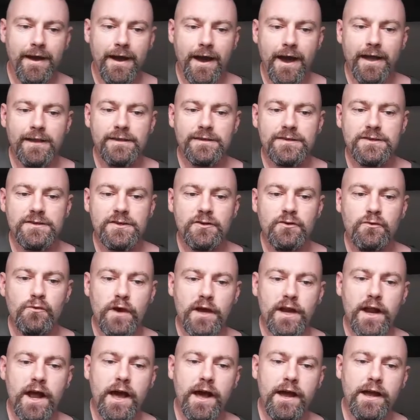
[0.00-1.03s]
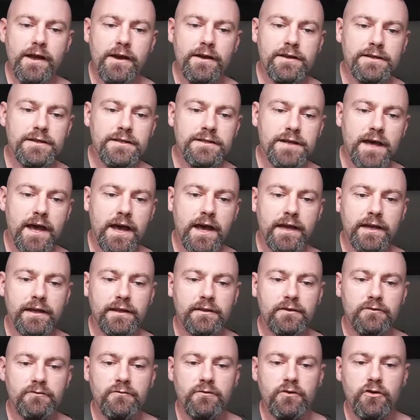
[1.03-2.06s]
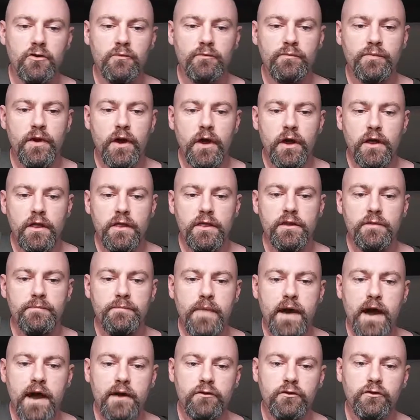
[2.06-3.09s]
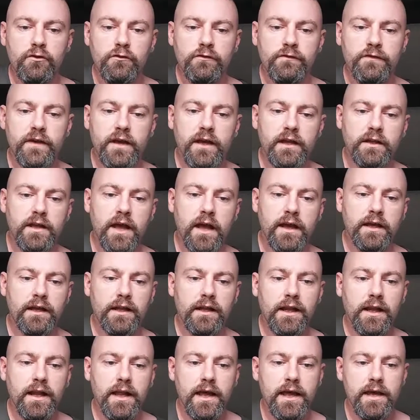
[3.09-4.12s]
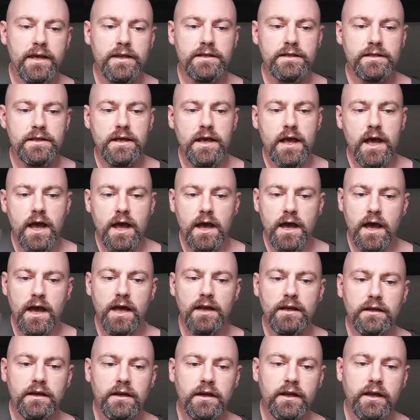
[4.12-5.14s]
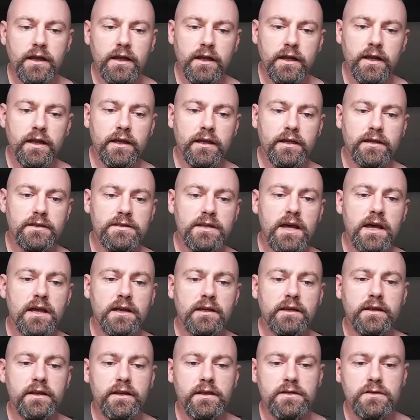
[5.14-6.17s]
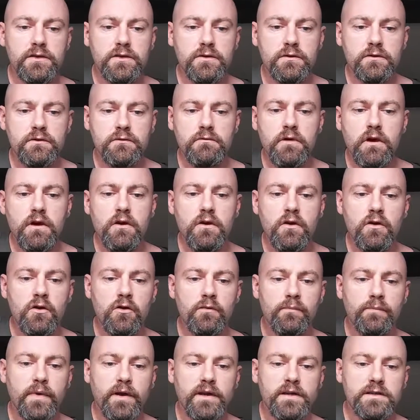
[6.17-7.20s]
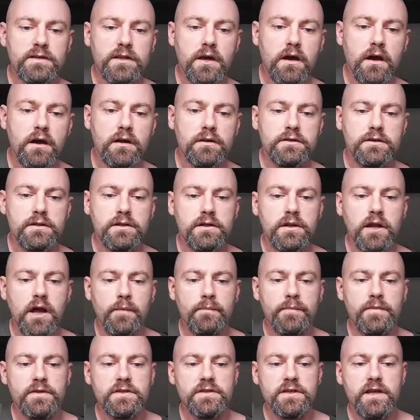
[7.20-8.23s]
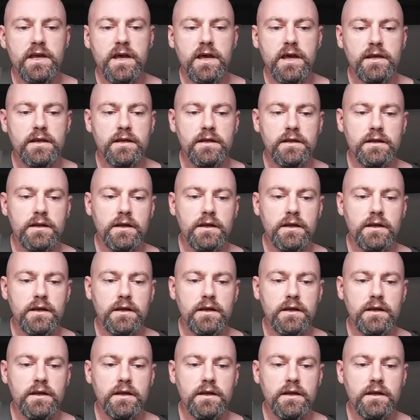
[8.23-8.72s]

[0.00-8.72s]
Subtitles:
And so when I untied the rope, the barrel fell like lead. And clinging tightly to the rope, I started up instead.